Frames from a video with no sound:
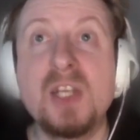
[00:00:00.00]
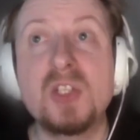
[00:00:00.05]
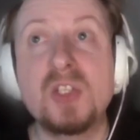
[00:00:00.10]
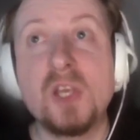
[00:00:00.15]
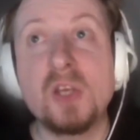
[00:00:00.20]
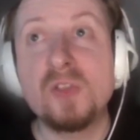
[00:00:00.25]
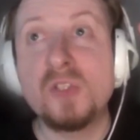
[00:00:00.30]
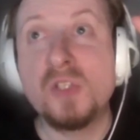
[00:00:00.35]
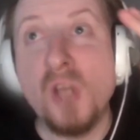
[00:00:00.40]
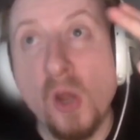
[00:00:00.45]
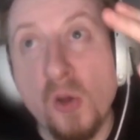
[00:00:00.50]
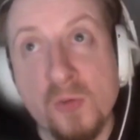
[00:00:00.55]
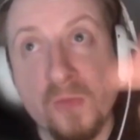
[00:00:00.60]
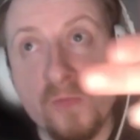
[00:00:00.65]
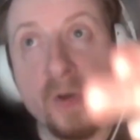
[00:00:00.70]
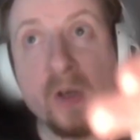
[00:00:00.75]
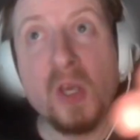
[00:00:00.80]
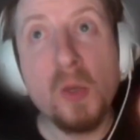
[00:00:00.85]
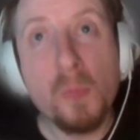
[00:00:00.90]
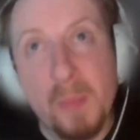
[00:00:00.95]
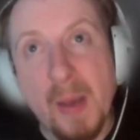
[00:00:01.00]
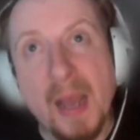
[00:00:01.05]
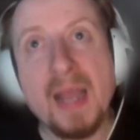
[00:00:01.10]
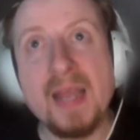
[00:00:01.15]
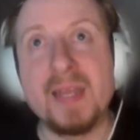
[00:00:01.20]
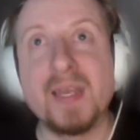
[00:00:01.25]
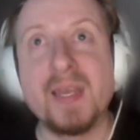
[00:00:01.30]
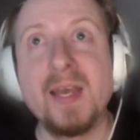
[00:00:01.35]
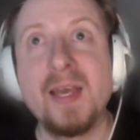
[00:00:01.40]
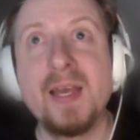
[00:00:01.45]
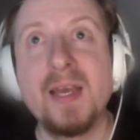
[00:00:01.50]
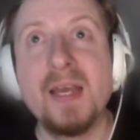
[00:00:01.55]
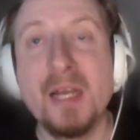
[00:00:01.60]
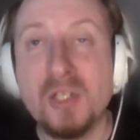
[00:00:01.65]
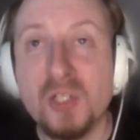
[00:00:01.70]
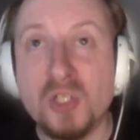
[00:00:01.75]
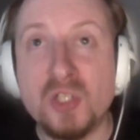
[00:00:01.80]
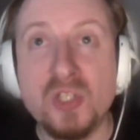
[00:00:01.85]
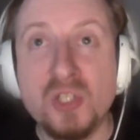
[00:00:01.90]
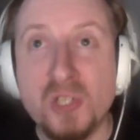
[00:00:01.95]
And he just goes, no, fuck you, bang!
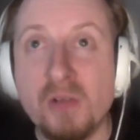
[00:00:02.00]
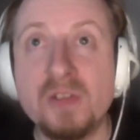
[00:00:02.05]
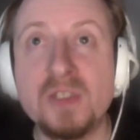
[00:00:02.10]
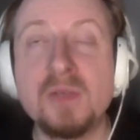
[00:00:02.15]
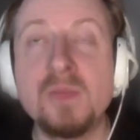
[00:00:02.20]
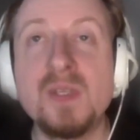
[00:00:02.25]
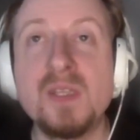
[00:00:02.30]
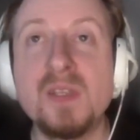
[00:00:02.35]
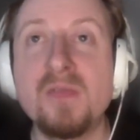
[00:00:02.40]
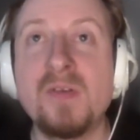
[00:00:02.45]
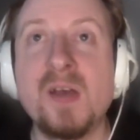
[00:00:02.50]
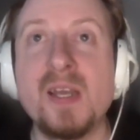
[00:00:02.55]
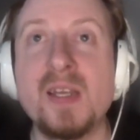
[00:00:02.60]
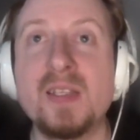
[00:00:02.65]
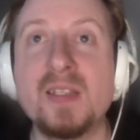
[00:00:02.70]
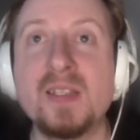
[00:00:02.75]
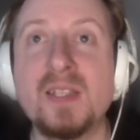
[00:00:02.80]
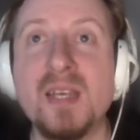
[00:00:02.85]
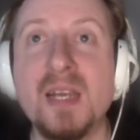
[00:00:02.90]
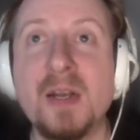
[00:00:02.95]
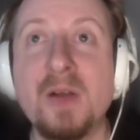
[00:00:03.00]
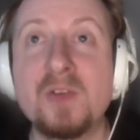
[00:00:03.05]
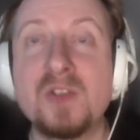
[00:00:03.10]
And just shoots him in the face.